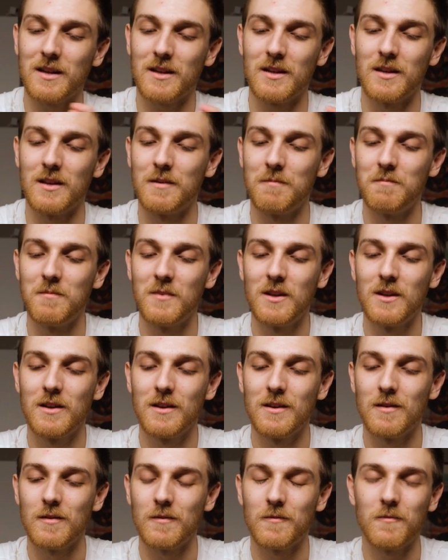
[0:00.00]
gonna
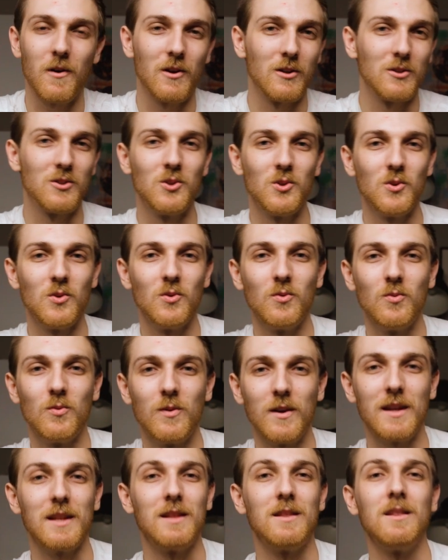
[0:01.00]
fall too
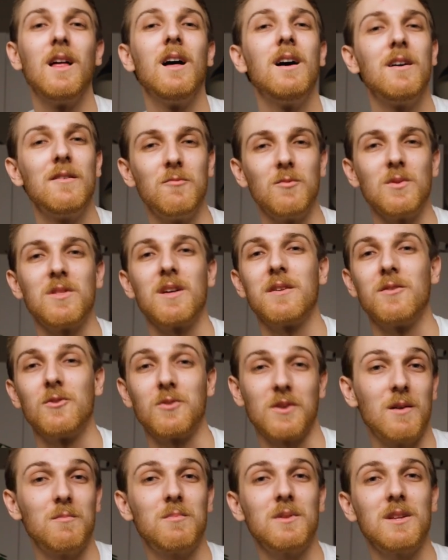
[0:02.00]
in love with either
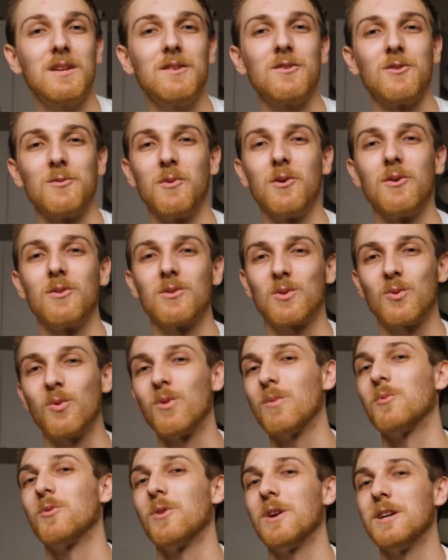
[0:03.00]
company. They're both
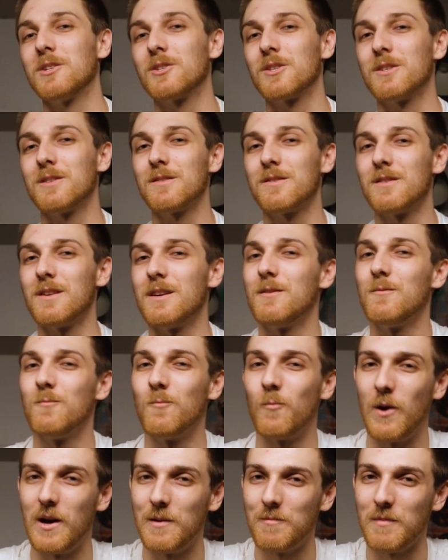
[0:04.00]
corporations that
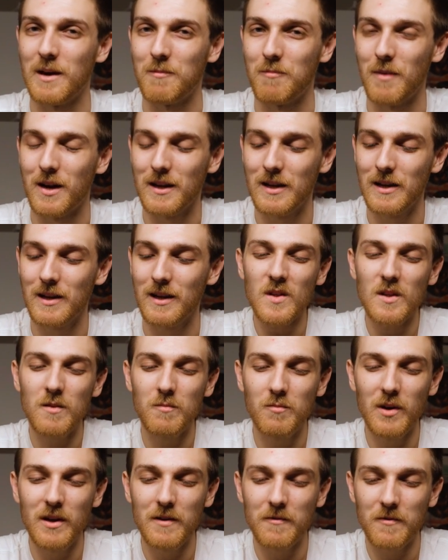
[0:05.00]
want my money.
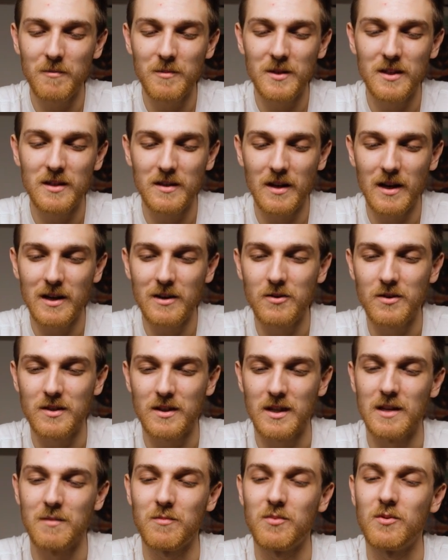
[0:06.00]
But from a designer
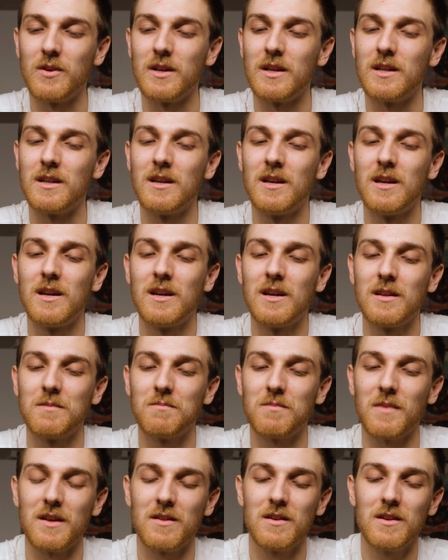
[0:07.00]
standpoint,
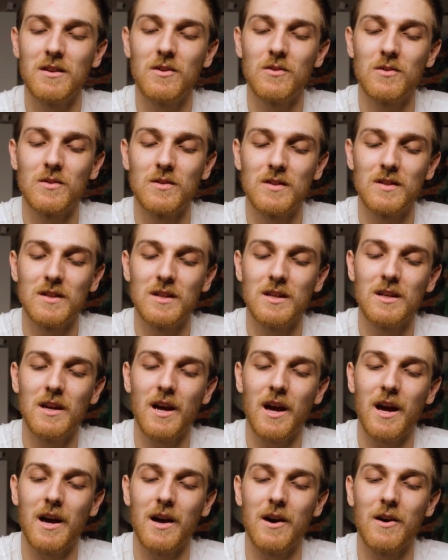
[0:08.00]
I think you can see
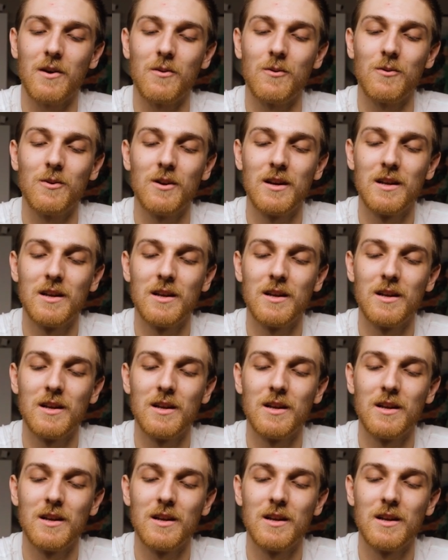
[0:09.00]
how